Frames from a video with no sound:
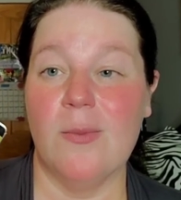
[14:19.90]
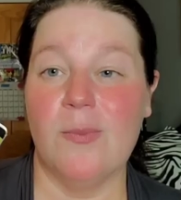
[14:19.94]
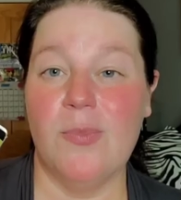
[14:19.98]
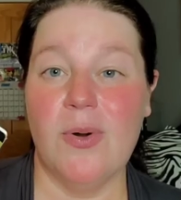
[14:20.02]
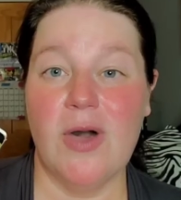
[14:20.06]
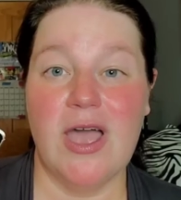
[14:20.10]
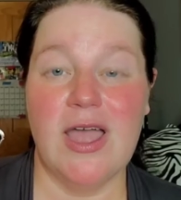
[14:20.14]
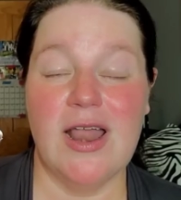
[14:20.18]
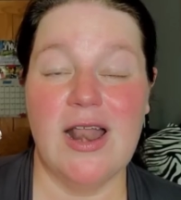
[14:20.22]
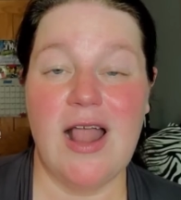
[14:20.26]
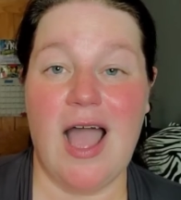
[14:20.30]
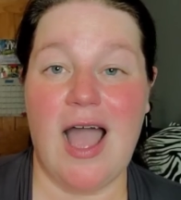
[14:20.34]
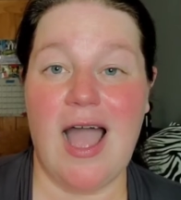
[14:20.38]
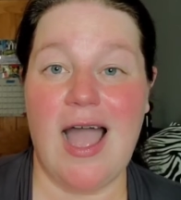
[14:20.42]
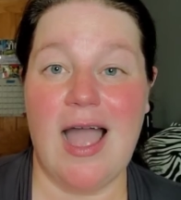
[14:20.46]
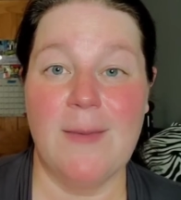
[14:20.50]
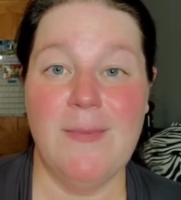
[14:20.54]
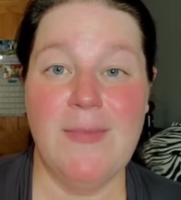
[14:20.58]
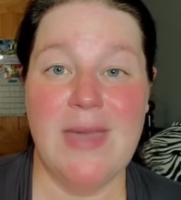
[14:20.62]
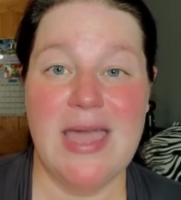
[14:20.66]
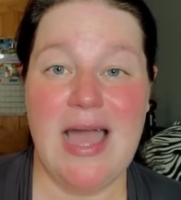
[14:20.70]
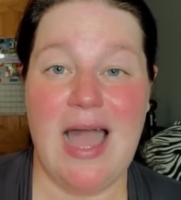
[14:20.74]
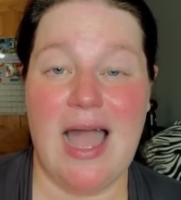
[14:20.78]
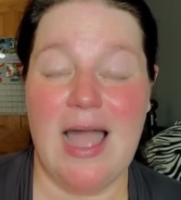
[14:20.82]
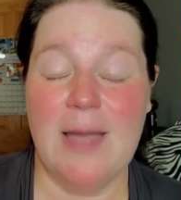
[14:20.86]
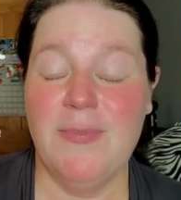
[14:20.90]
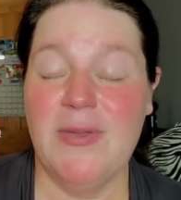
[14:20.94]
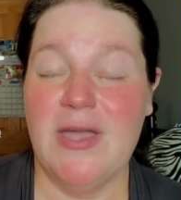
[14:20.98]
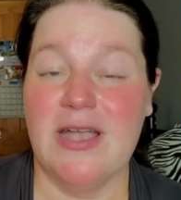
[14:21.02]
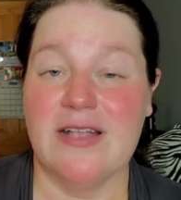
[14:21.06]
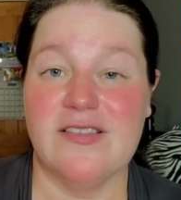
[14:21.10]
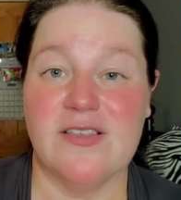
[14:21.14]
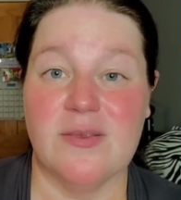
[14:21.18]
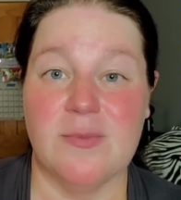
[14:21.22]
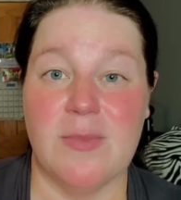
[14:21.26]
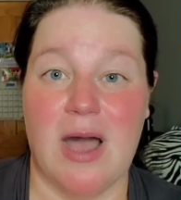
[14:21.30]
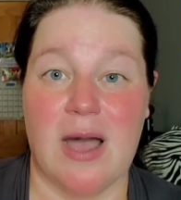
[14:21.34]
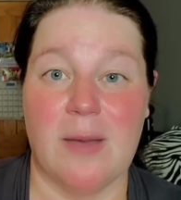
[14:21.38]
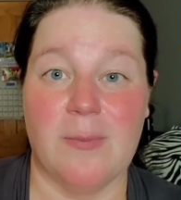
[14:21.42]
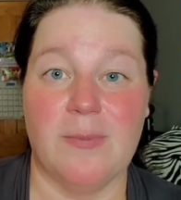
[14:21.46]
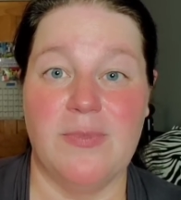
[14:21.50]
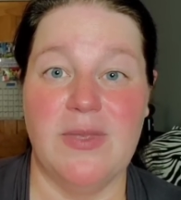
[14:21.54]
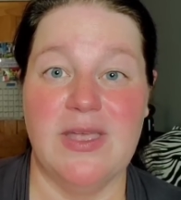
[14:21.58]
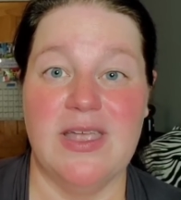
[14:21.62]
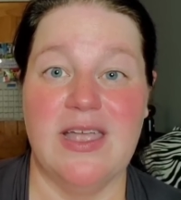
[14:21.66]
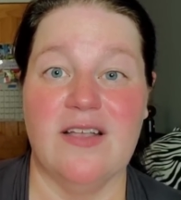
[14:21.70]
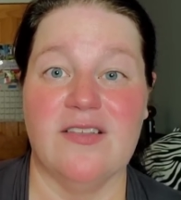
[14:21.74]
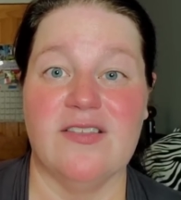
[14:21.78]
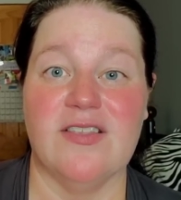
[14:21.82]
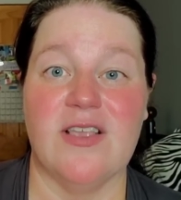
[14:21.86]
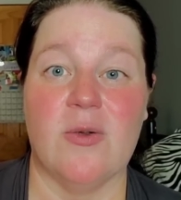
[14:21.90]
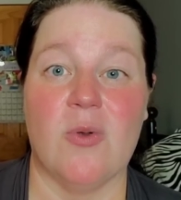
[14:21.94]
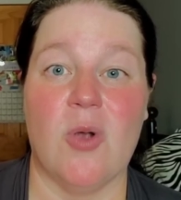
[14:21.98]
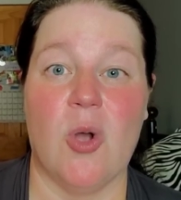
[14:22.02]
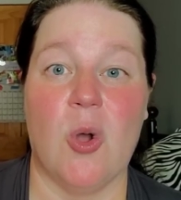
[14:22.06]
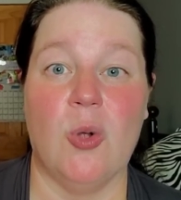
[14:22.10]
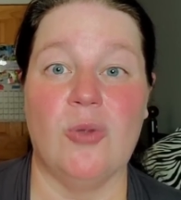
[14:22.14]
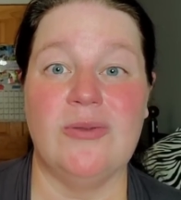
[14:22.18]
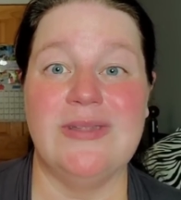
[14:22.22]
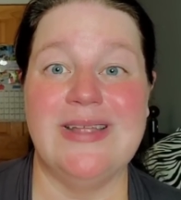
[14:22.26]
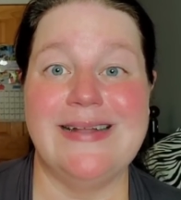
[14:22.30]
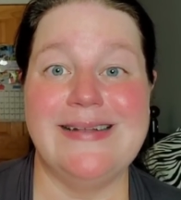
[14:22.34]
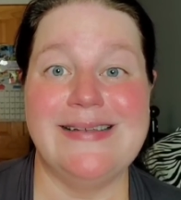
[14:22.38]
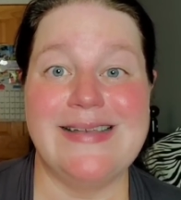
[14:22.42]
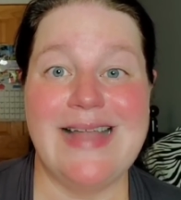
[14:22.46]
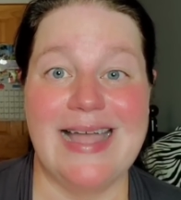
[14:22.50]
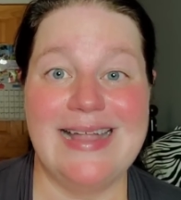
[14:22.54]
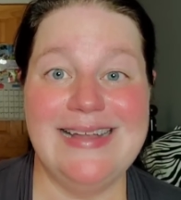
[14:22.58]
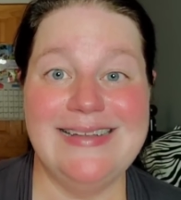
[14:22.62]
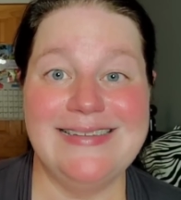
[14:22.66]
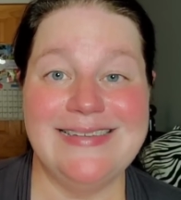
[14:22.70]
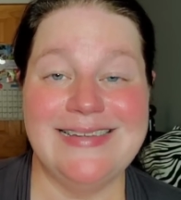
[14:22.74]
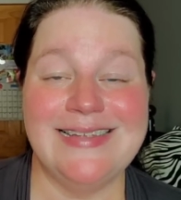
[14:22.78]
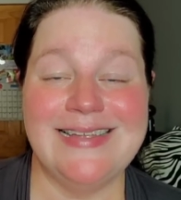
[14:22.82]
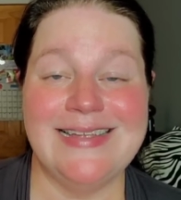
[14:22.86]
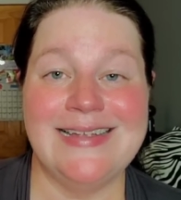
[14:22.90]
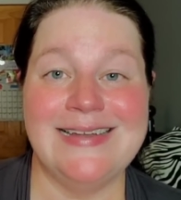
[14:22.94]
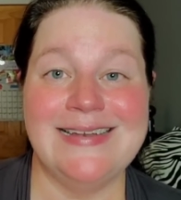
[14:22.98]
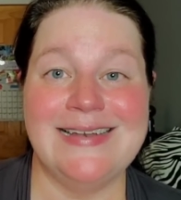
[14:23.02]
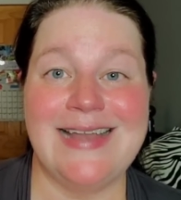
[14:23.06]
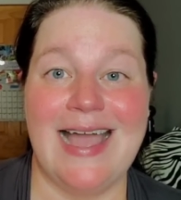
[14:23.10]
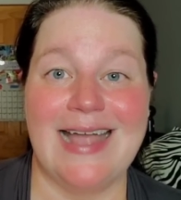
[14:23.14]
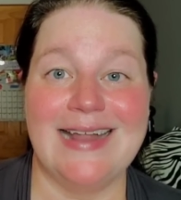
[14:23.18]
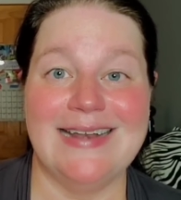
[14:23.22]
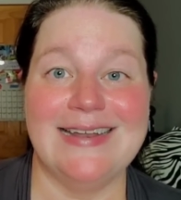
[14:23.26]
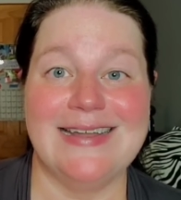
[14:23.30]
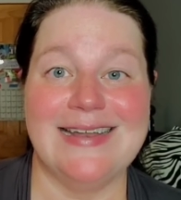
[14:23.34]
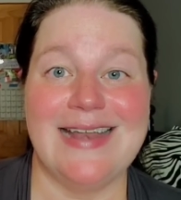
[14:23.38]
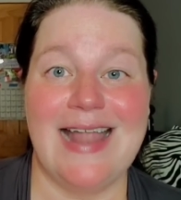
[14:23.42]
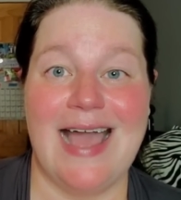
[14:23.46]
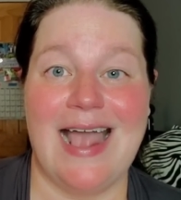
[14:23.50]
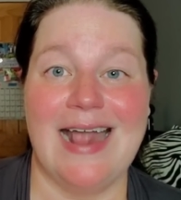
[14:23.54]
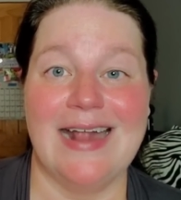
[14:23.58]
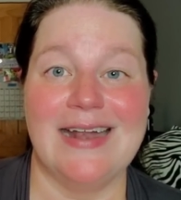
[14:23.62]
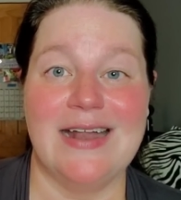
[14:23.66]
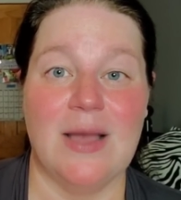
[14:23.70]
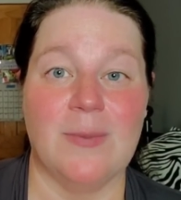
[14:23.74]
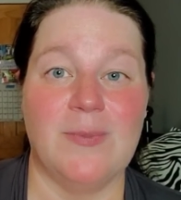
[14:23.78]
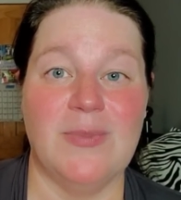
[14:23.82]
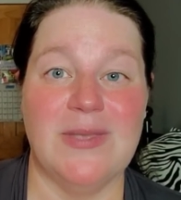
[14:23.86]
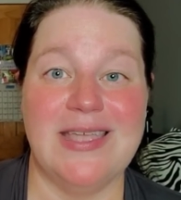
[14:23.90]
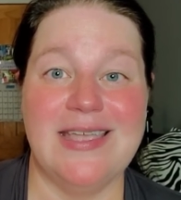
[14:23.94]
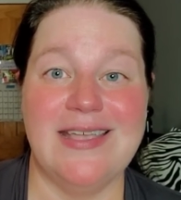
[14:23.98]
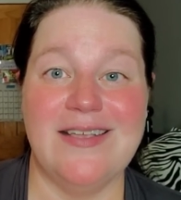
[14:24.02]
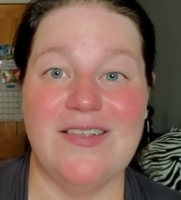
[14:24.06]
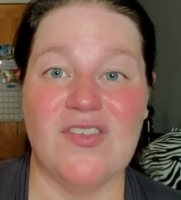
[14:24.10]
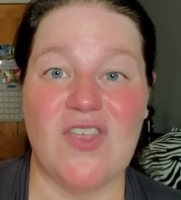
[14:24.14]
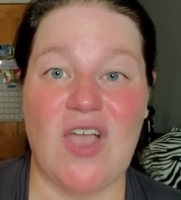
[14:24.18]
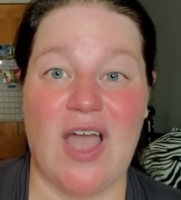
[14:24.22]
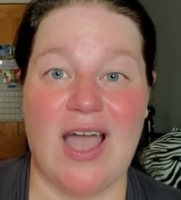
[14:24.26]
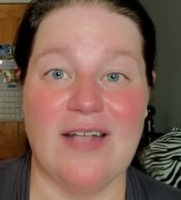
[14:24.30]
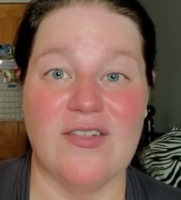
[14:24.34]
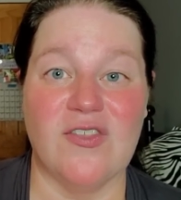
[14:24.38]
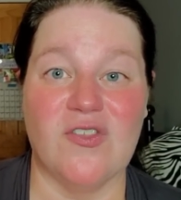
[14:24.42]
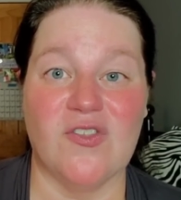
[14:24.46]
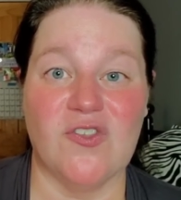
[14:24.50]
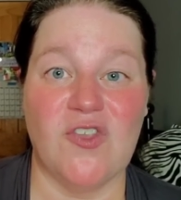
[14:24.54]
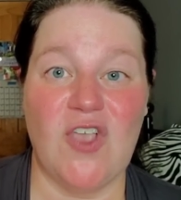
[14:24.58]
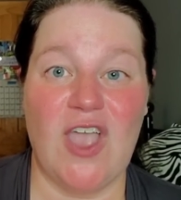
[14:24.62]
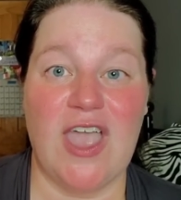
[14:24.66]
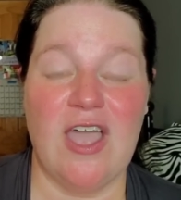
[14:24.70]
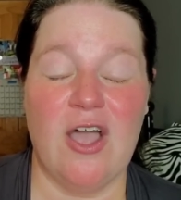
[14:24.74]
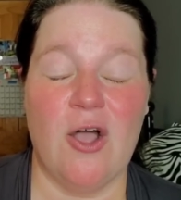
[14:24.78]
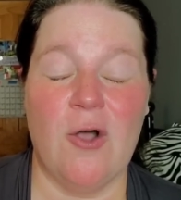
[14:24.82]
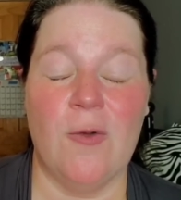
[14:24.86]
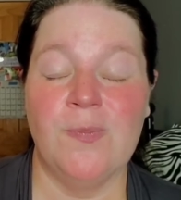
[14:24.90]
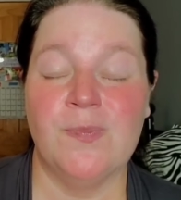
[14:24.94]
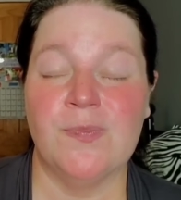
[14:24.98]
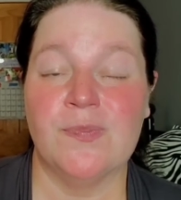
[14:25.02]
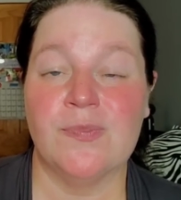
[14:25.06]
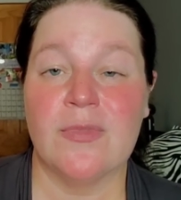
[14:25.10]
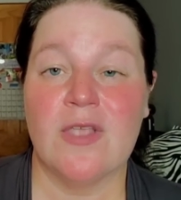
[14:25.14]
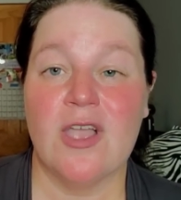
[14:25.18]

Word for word: But I picked them up because they were only $19.99 a piece on sale.